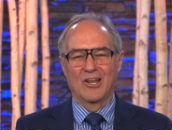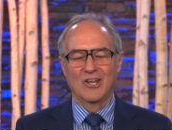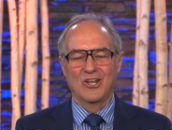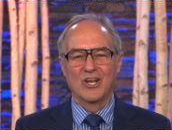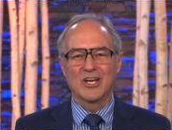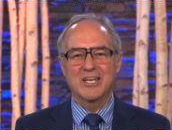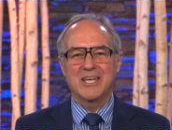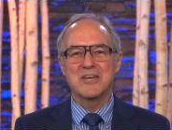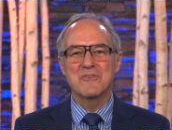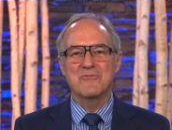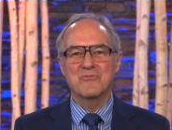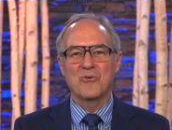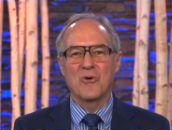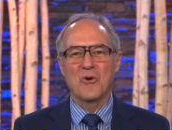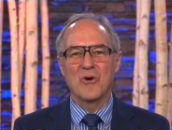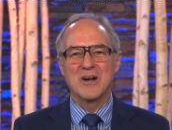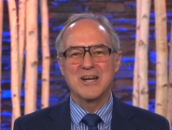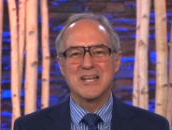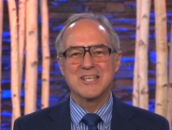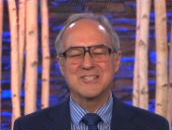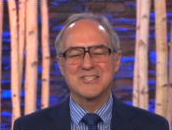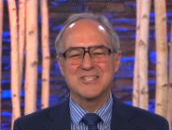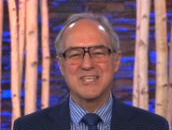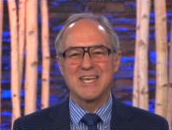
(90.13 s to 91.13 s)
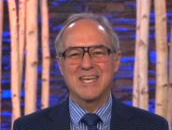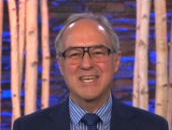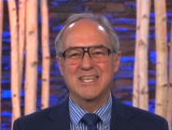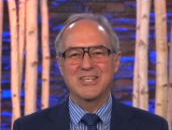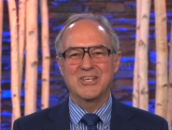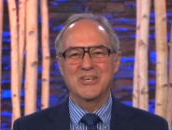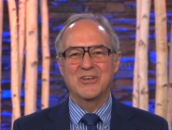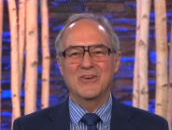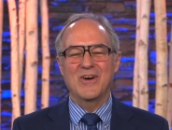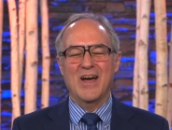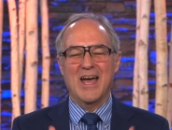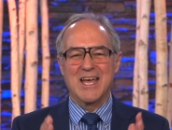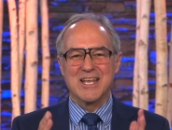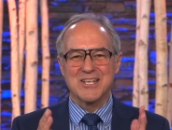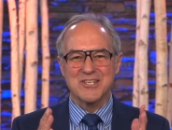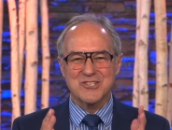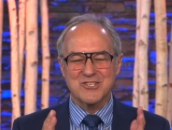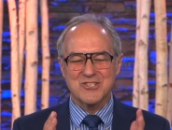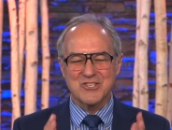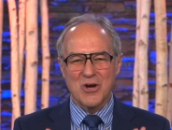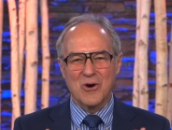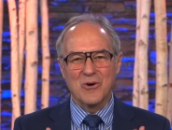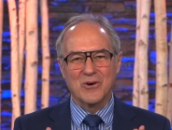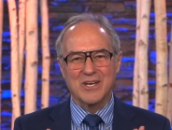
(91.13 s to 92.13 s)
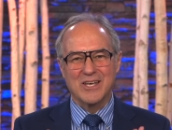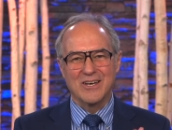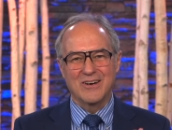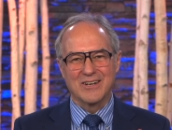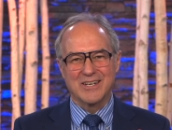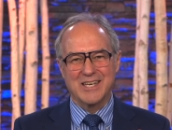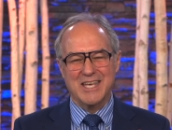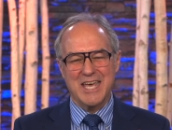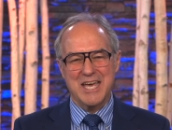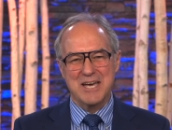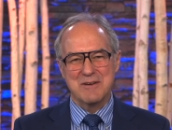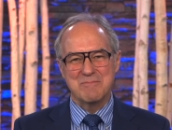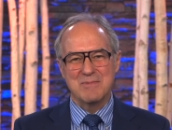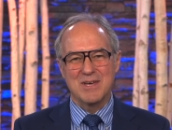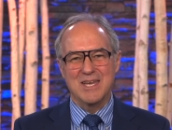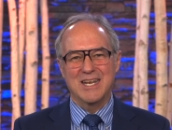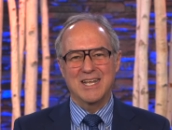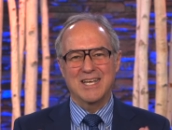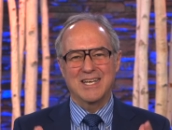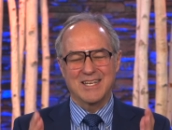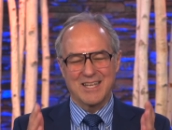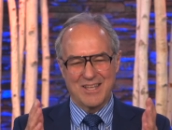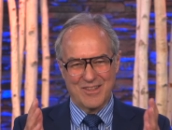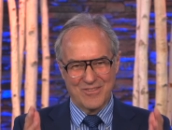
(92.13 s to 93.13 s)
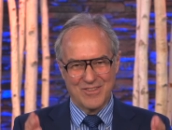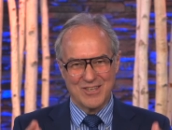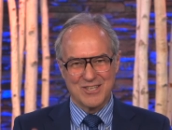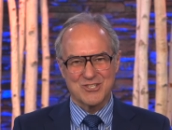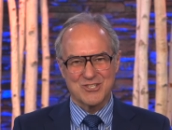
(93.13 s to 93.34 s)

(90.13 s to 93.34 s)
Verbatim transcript: Looking forward to seeing you at Soquel Camp Meeting this